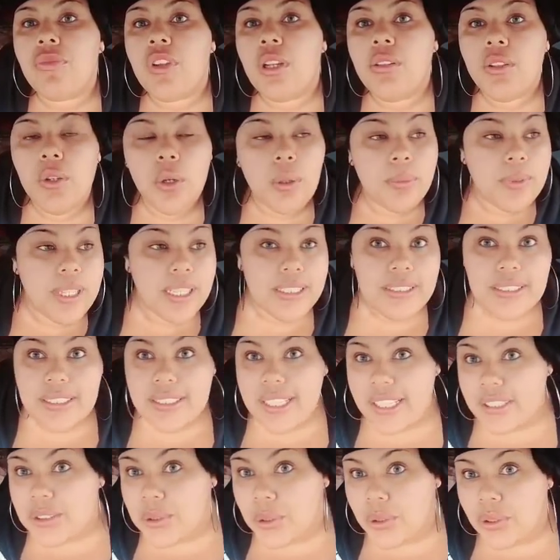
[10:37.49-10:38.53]
Nope, that's it.
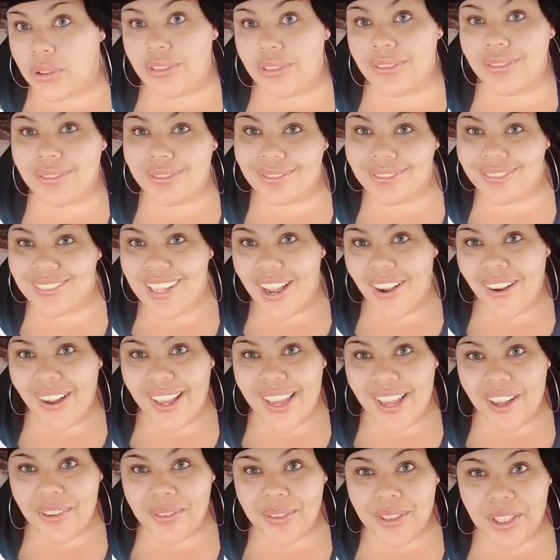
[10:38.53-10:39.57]
That's all. I'll
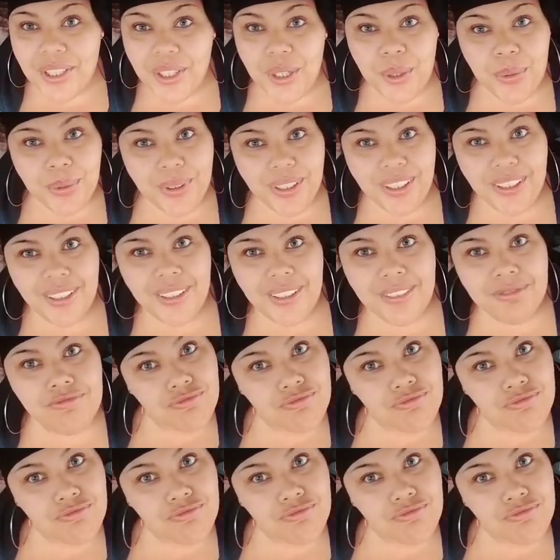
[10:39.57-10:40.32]
have a good one.